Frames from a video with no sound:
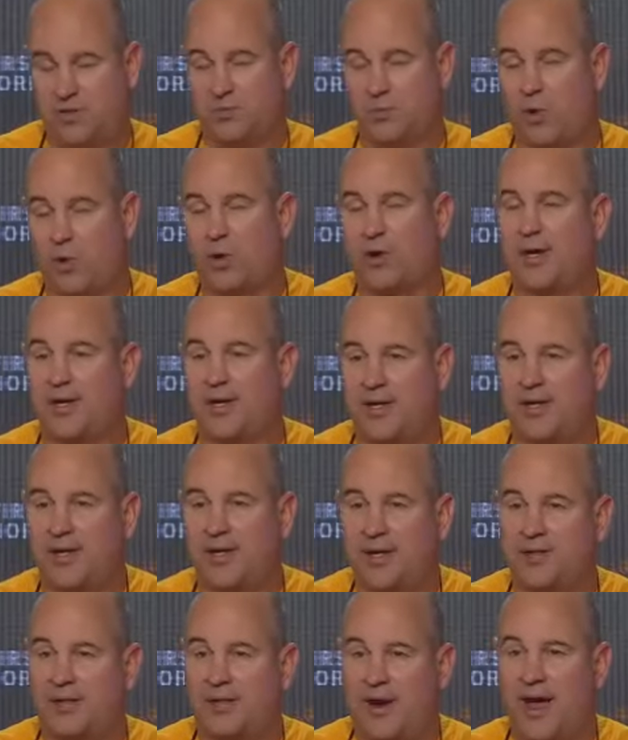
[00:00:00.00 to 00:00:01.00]
working to
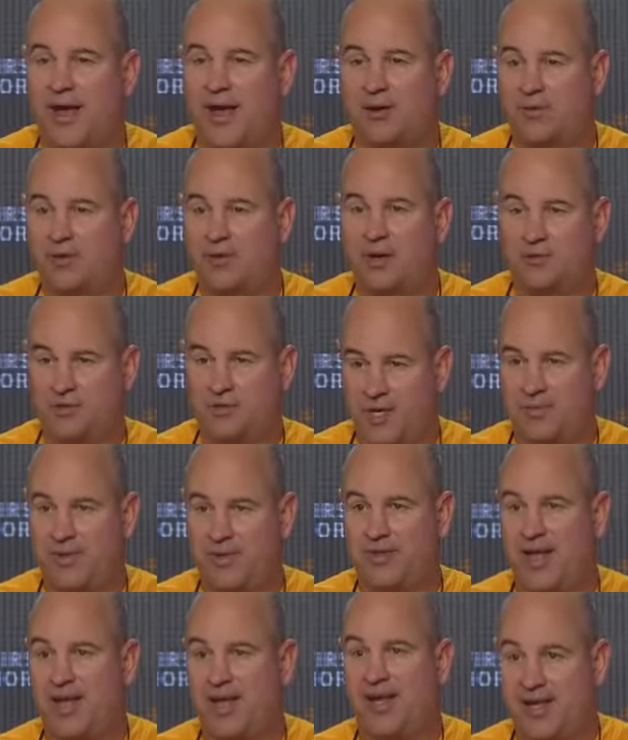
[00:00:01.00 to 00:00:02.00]
get there. I don't know,
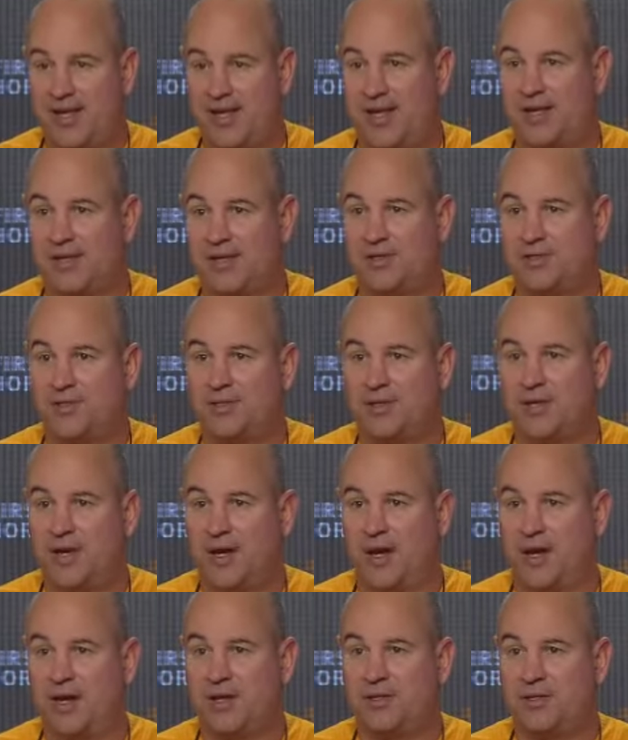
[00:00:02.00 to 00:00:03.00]
Jimmy, that he is.
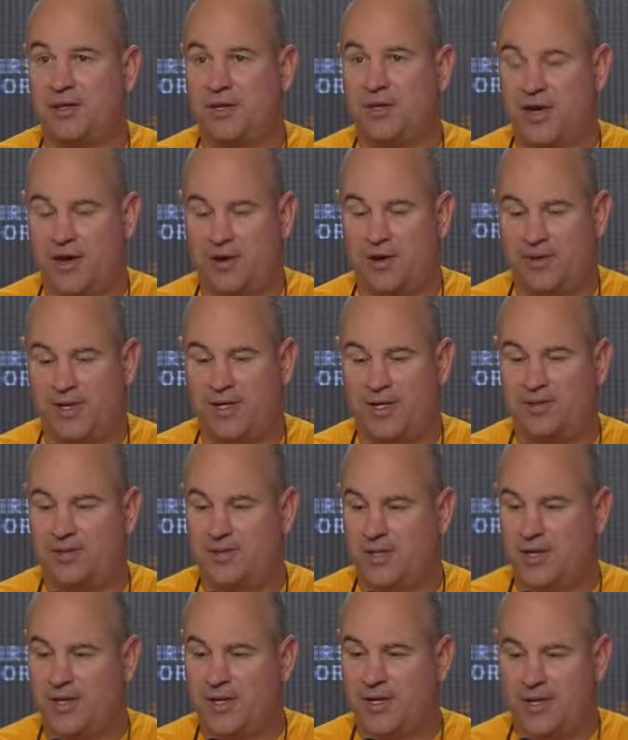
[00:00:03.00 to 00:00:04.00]
You know, he
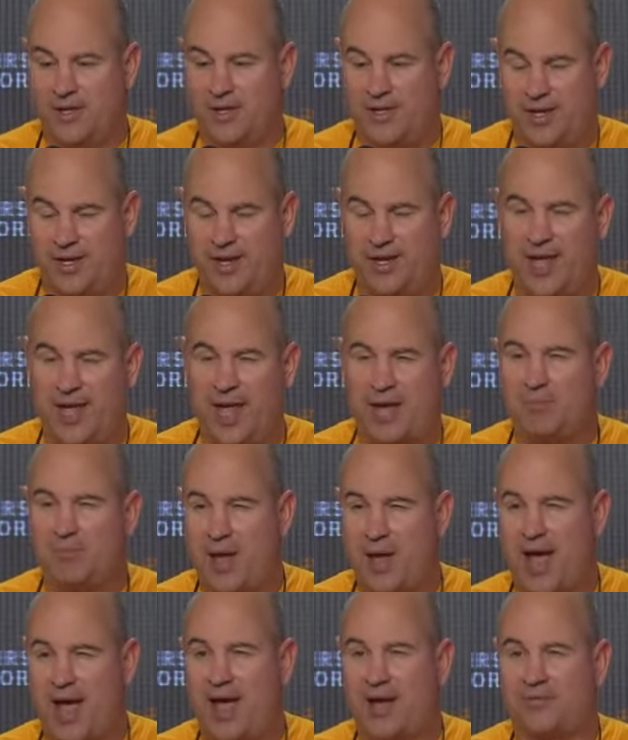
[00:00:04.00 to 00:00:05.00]
came
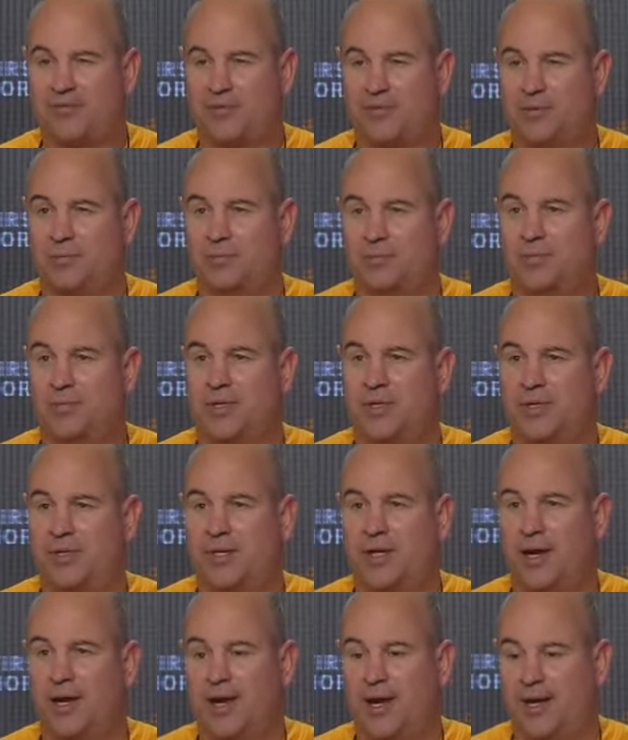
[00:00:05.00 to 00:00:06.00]
back from
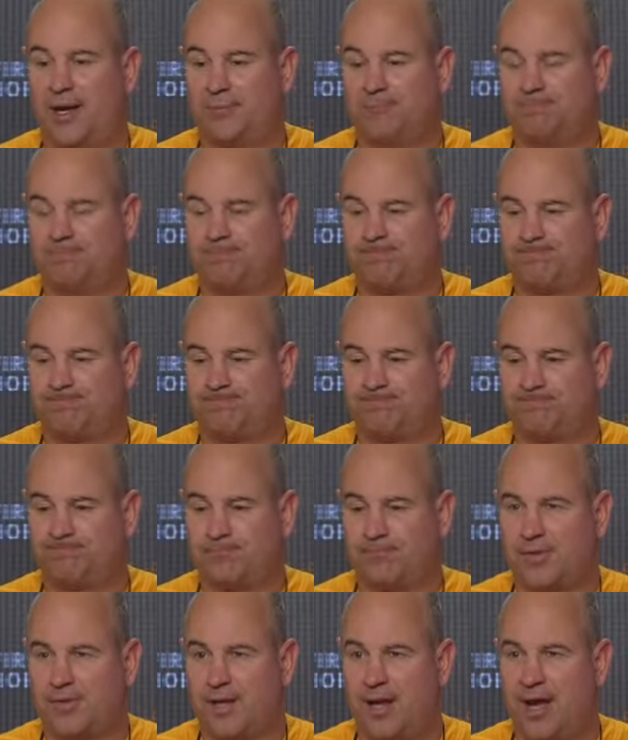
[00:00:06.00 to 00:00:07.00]

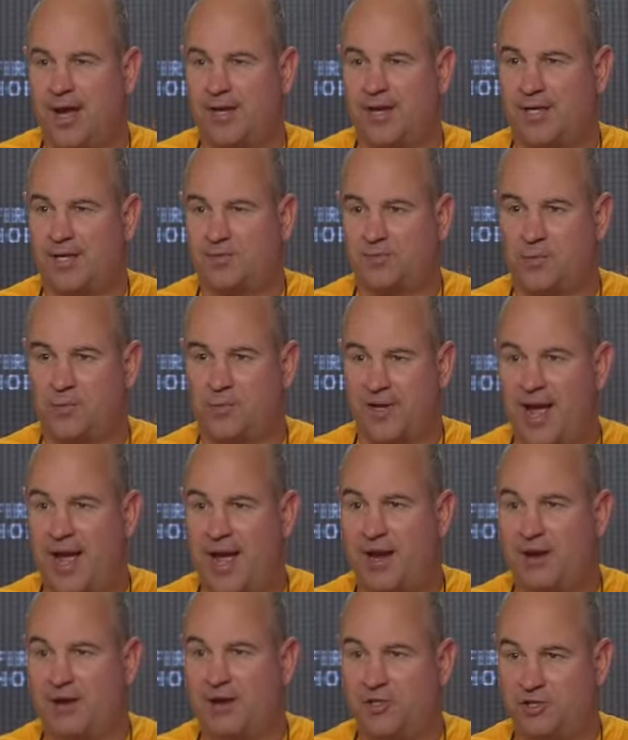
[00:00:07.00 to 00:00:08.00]
I guess when we
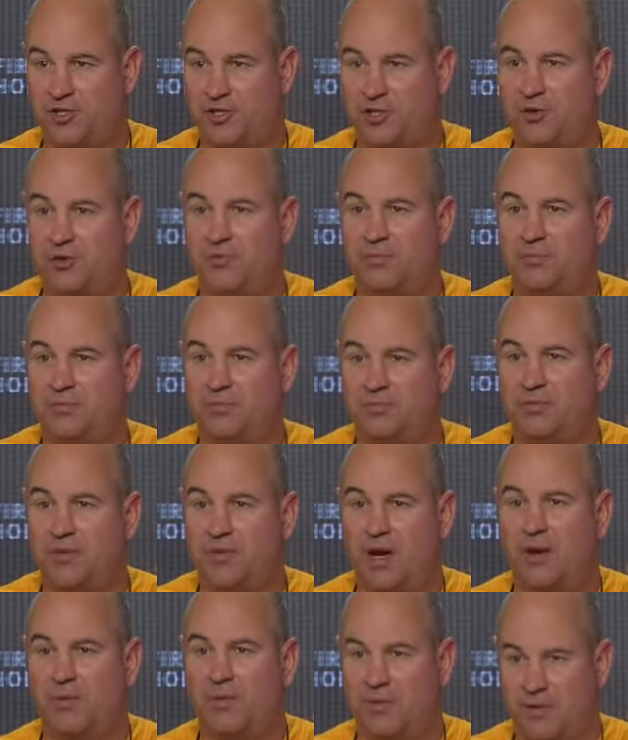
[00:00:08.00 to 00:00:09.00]
got here in June
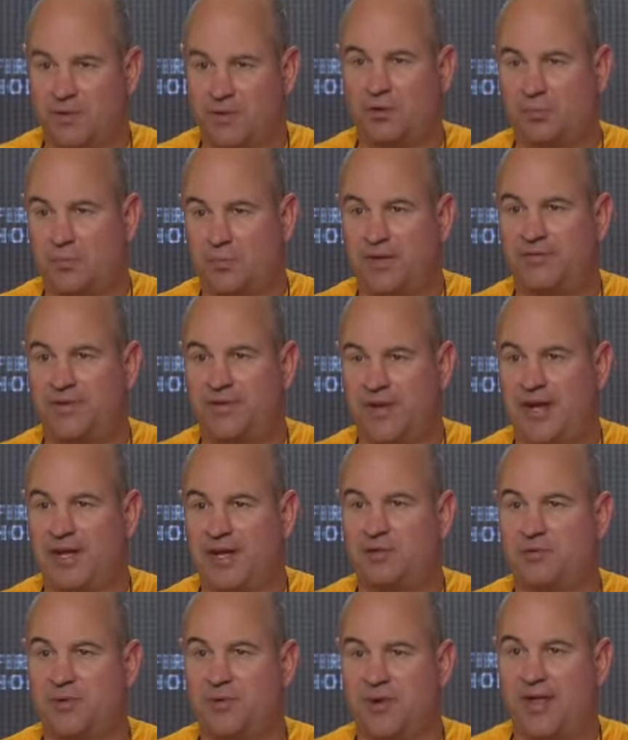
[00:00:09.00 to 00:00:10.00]
with a little bit of an
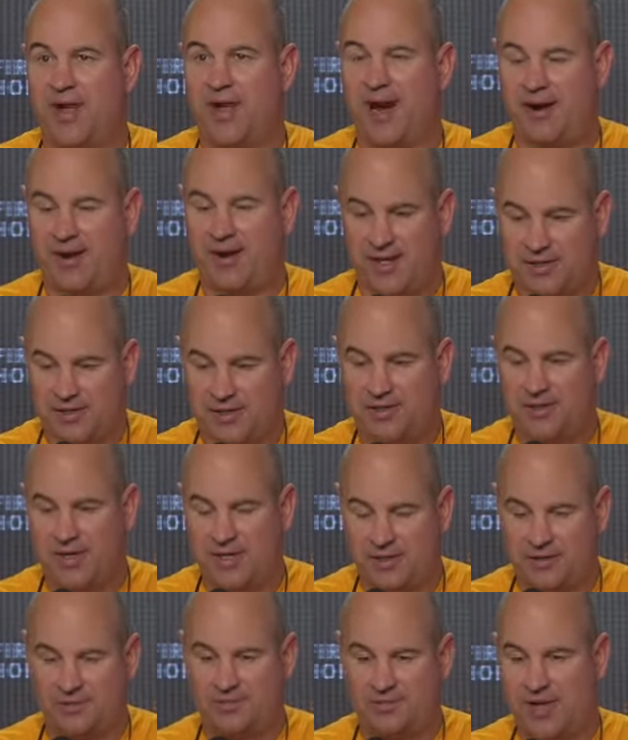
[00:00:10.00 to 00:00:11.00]
injury there, and he's
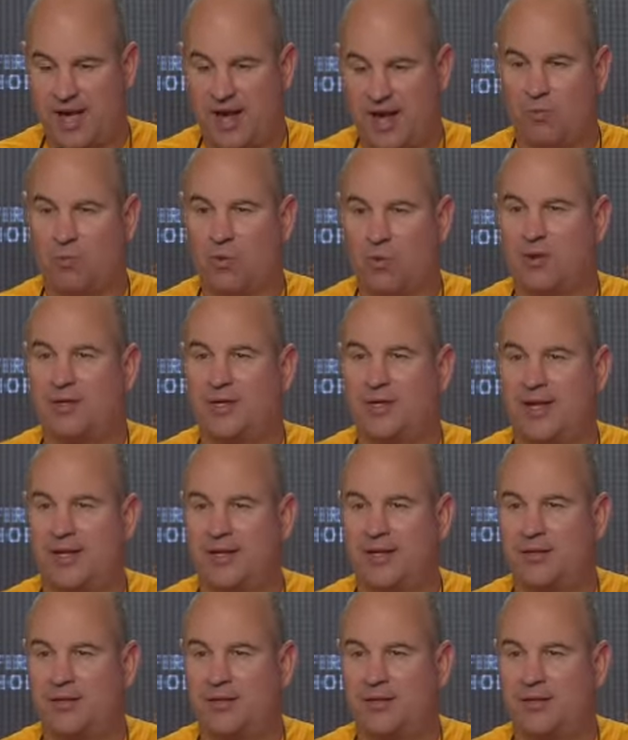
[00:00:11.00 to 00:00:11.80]
kind of worked